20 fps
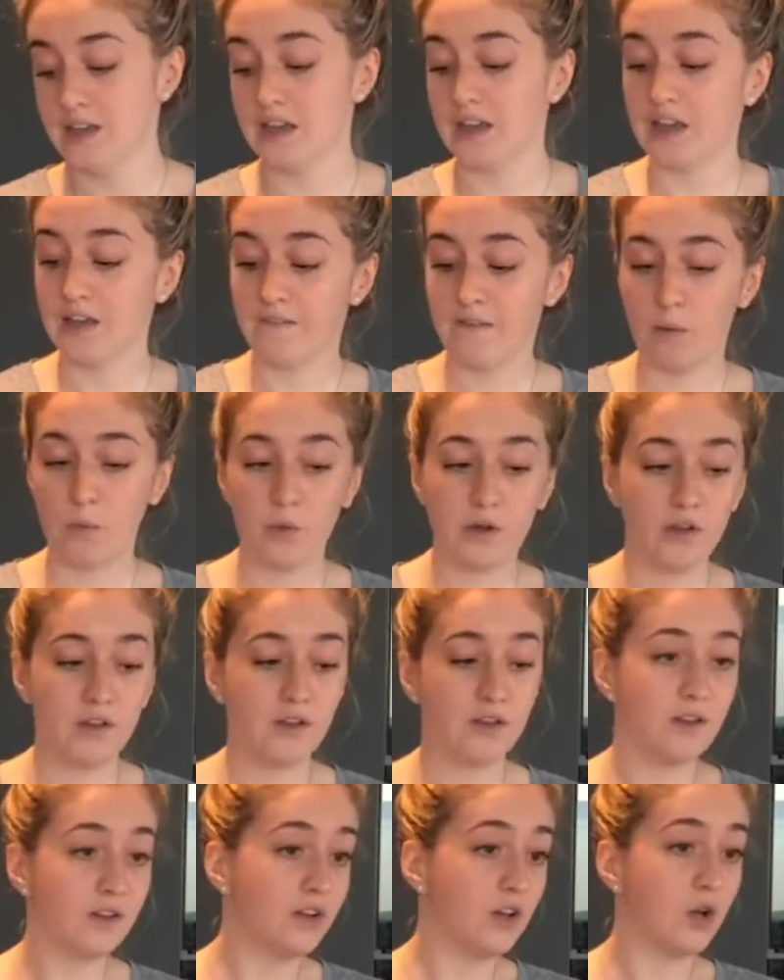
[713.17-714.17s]
If I want
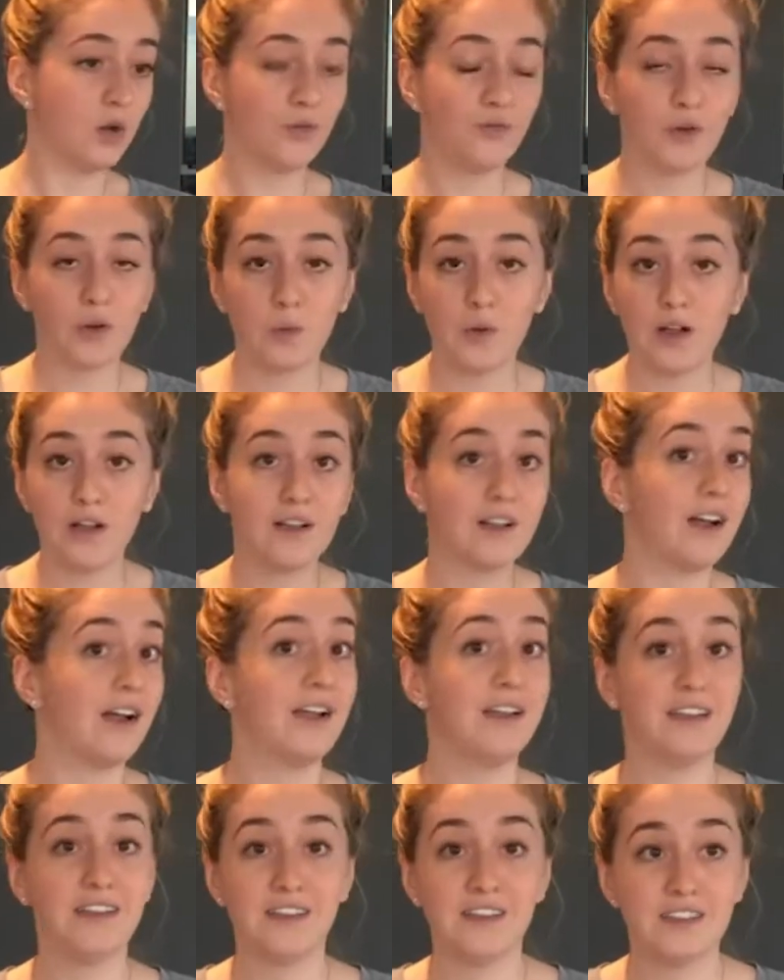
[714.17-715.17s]
to go for a walk, I
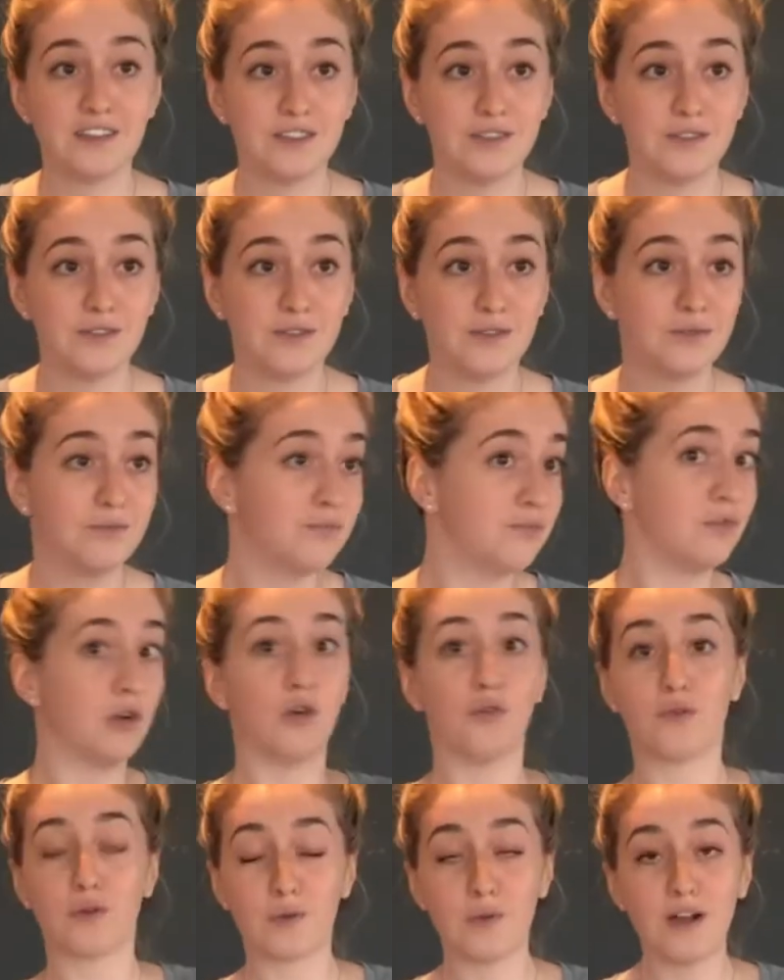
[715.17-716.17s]
need to go
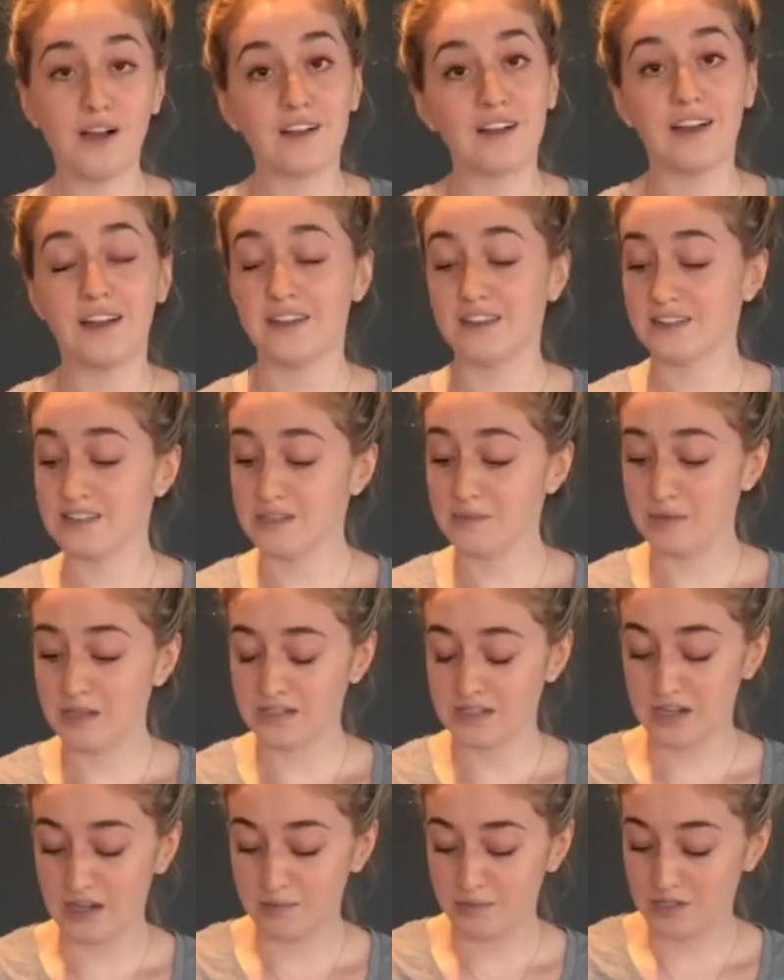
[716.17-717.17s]
for a walk. I need to make
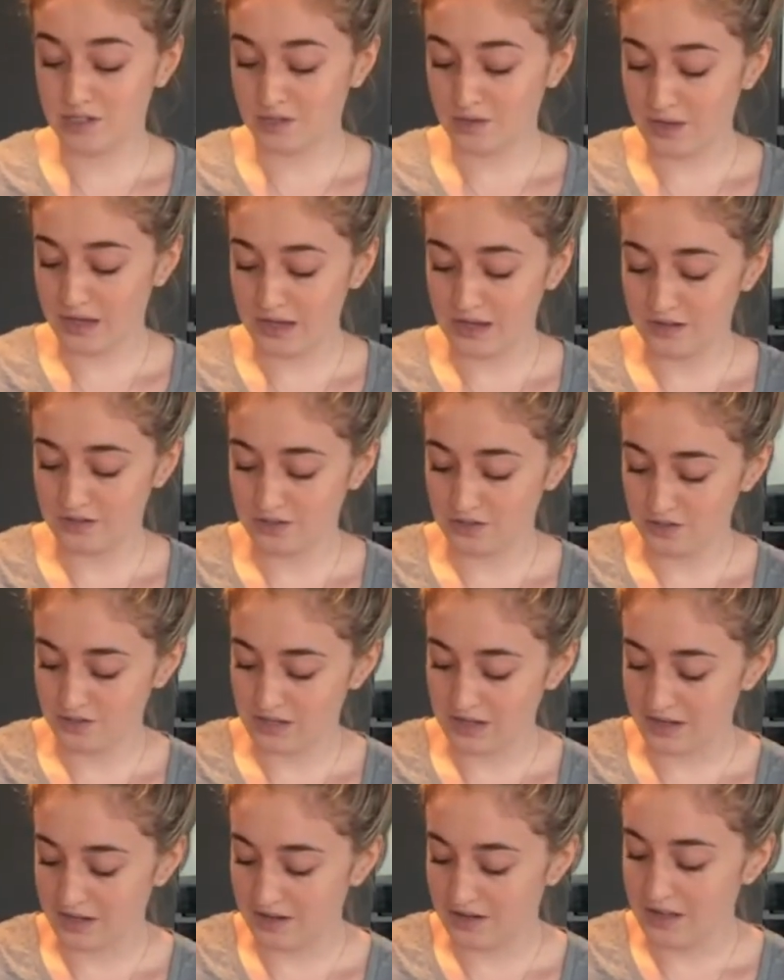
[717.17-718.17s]
time to go ahead and do
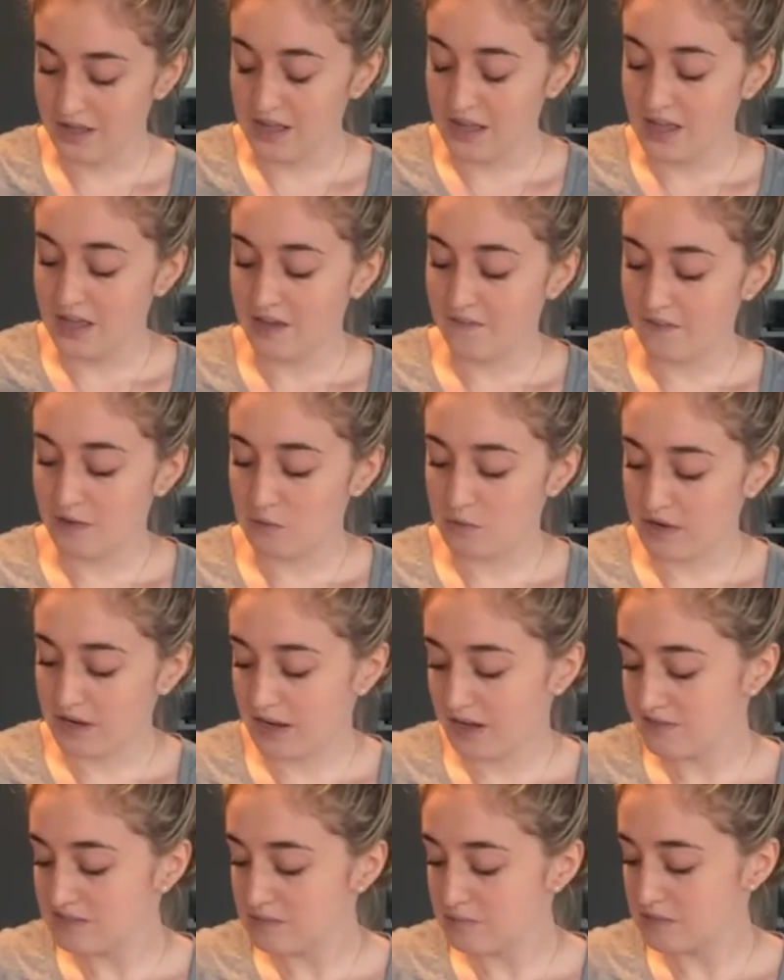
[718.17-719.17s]
that. If I want to
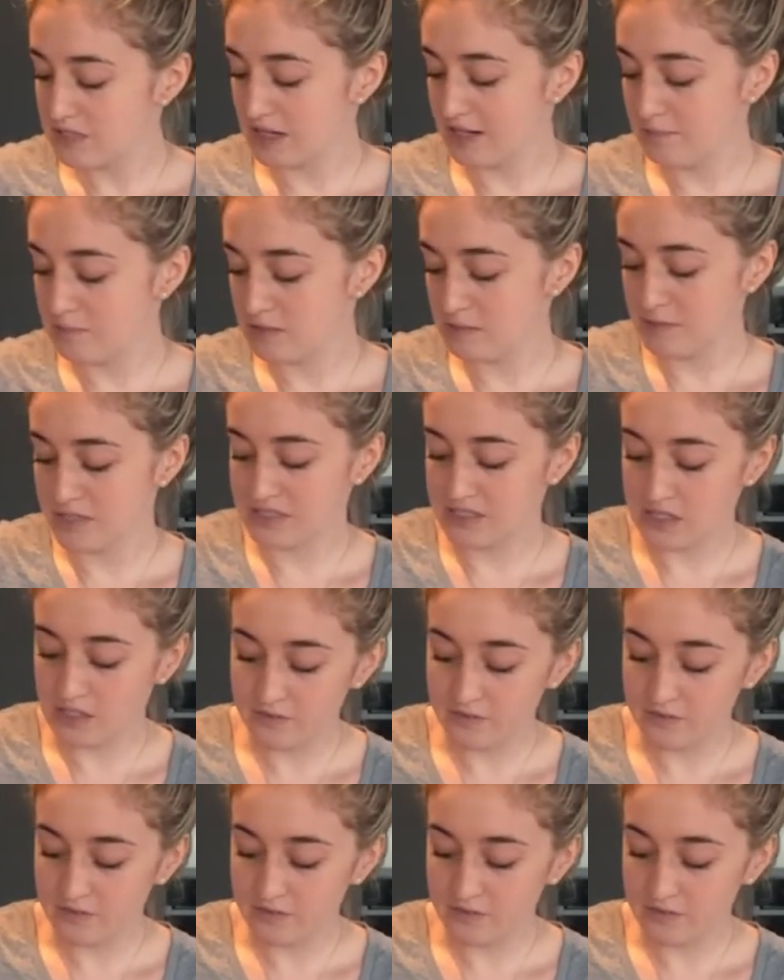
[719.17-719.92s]
have some time to myself,